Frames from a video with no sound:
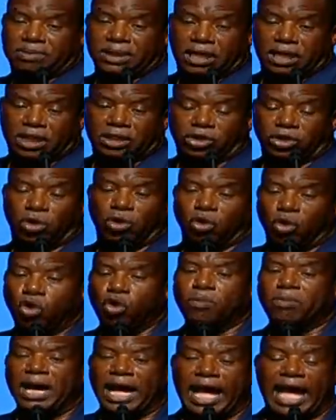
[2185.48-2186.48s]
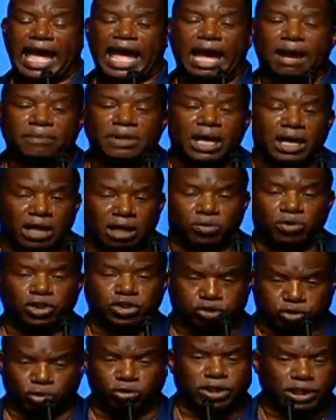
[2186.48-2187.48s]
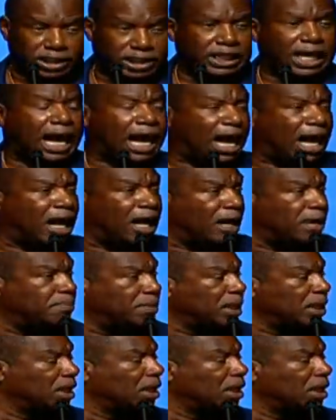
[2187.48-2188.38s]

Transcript: because your Uber app, it was through the job.